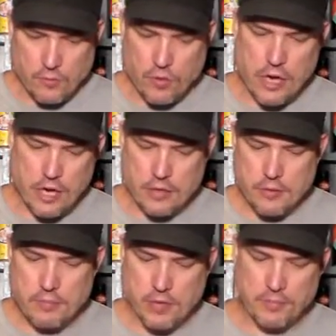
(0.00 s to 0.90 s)
walk,
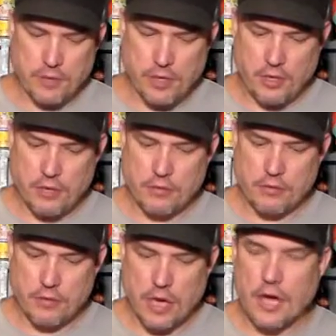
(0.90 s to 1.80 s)
puppy,
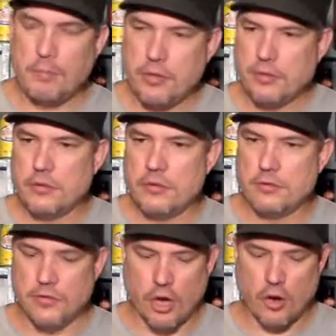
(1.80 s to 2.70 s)
up,
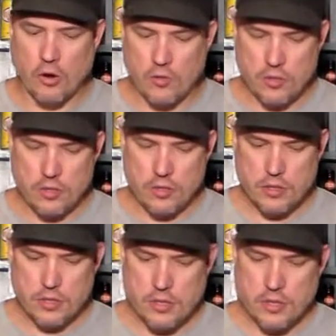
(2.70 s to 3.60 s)
no,
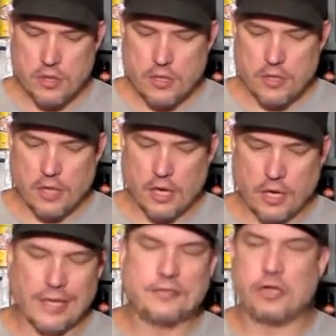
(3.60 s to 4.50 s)

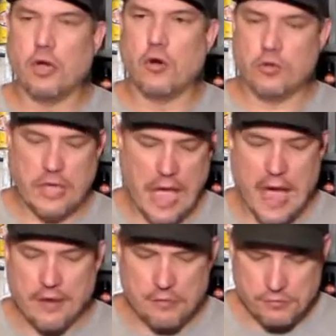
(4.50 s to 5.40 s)
let's go,
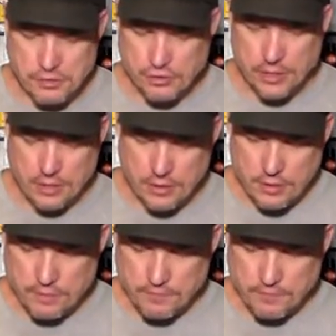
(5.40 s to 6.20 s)
cat, treat,